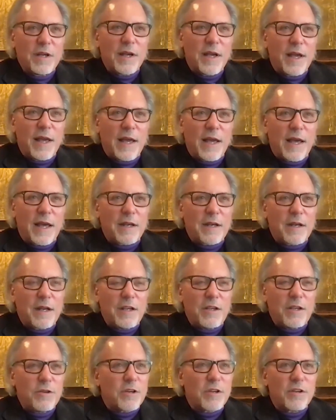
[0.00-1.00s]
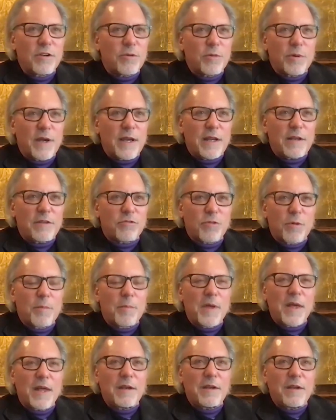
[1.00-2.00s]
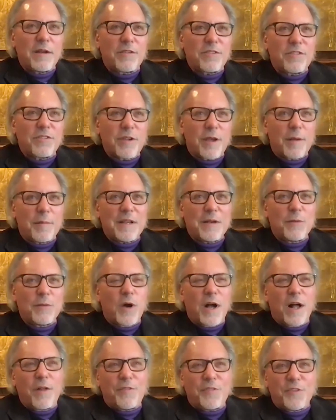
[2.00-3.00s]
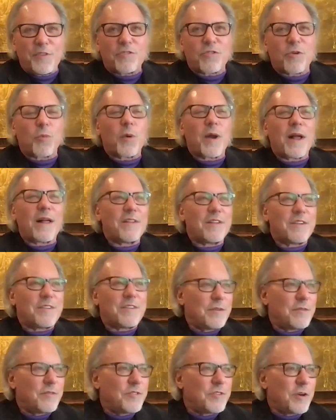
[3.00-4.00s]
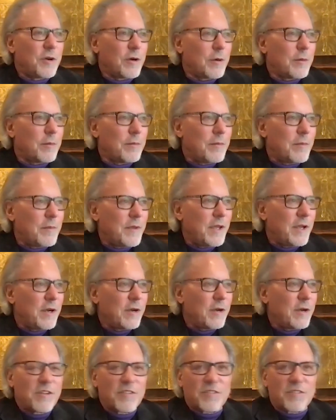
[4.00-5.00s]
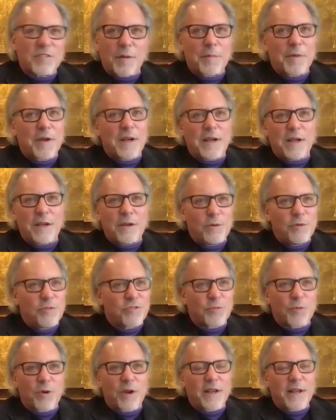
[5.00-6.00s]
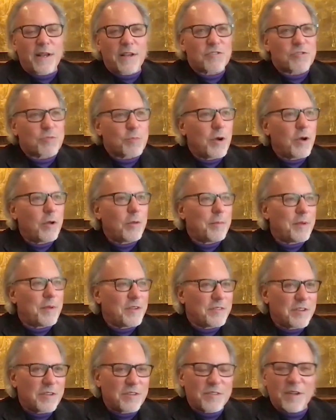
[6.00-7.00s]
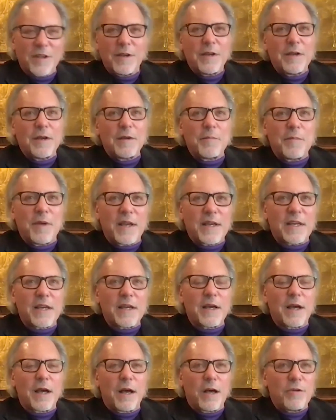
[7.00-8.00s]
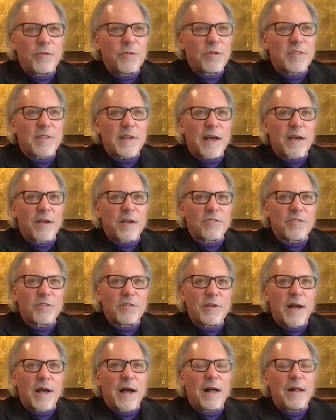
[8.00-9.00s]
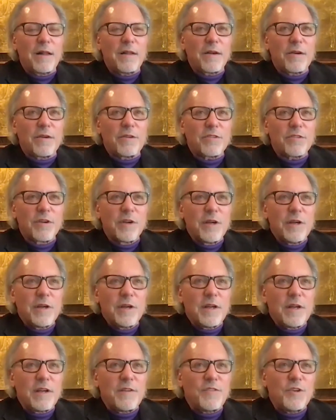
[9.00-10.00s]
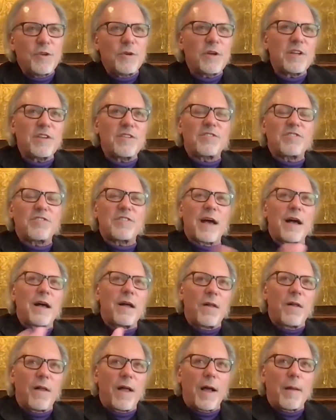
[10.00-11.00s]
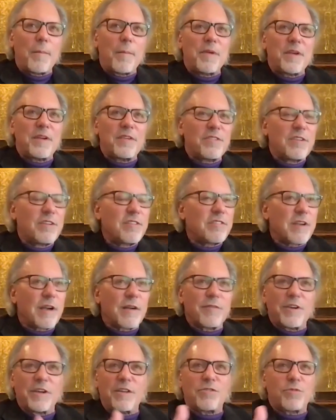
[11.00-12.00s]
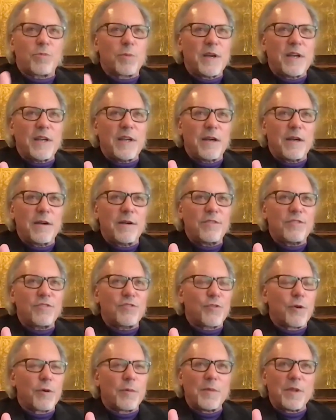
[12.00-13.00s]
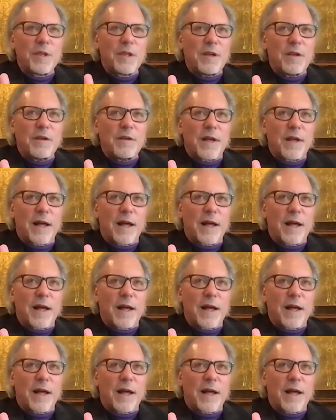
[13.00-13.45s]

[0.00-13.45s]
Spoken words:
and you can create tremendous, I mean, wealth is a relative term. To somebody who's running a small business making $100,000, if you could sell a business every 3 years for $1 million,